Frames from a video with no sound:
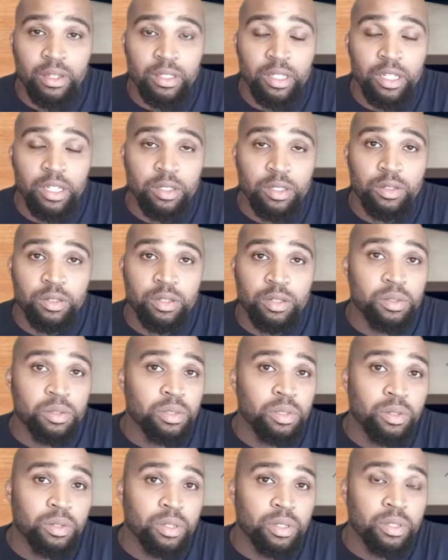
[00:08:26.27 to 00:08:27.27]
These are to
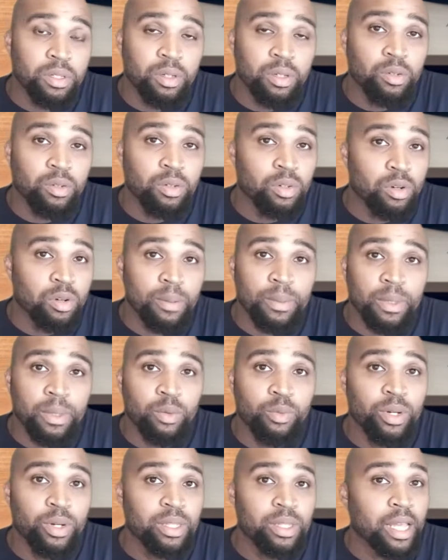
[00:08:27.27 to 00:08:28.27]
students who normally
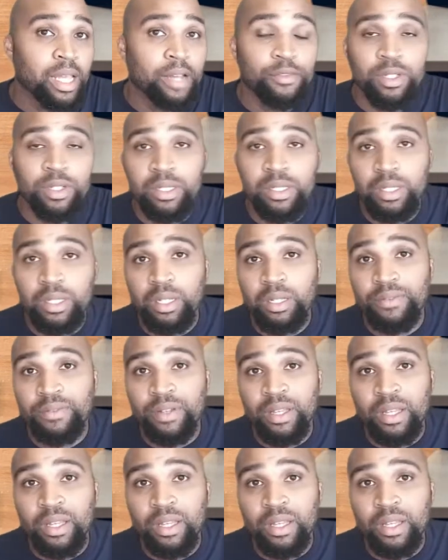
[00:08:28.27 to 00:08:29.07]
would not receive